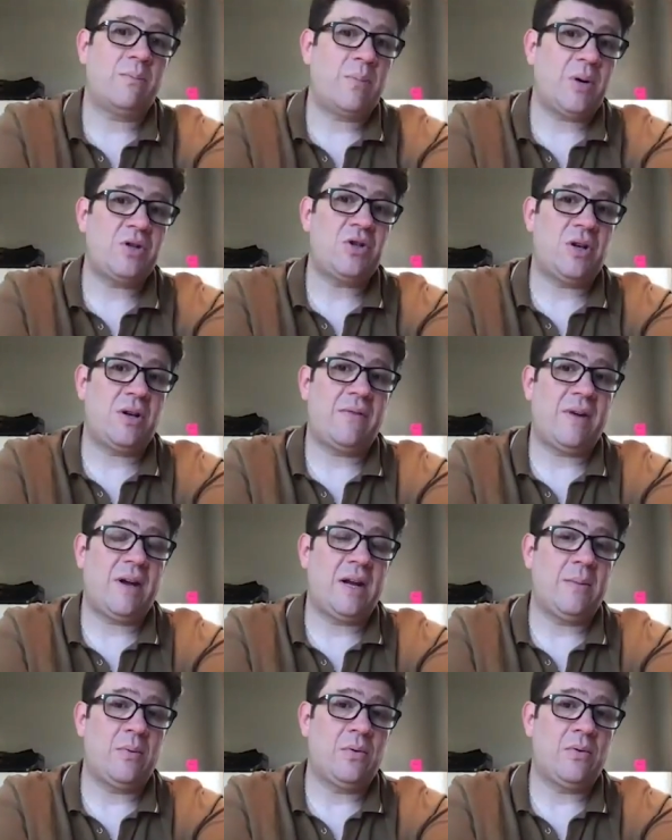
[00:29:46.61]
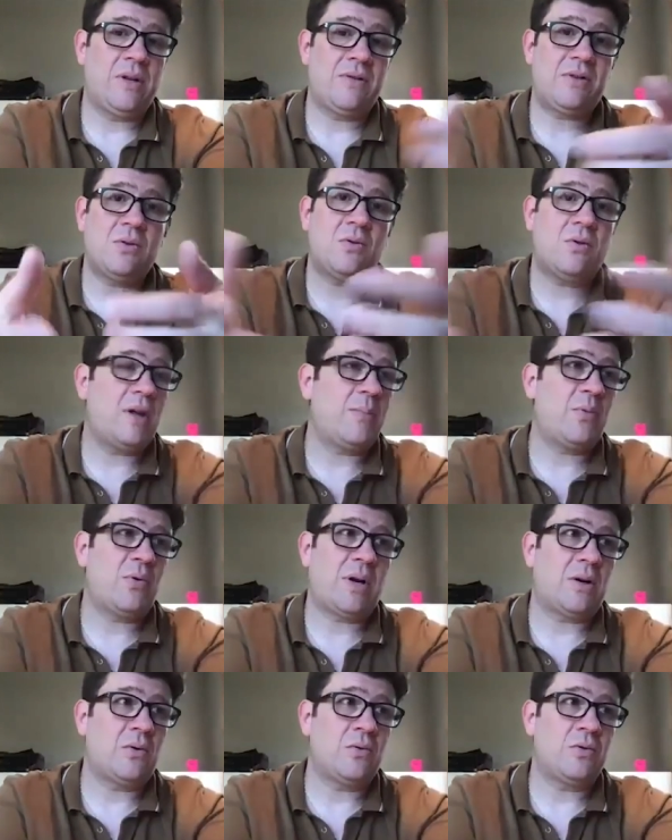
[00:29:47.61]
budget available they've still got their
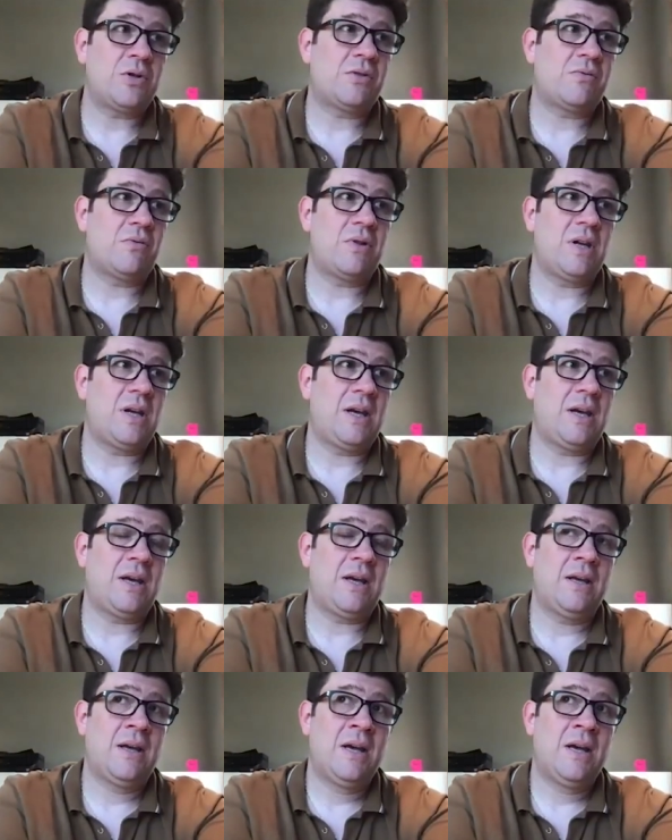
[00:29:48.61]
product launches through the year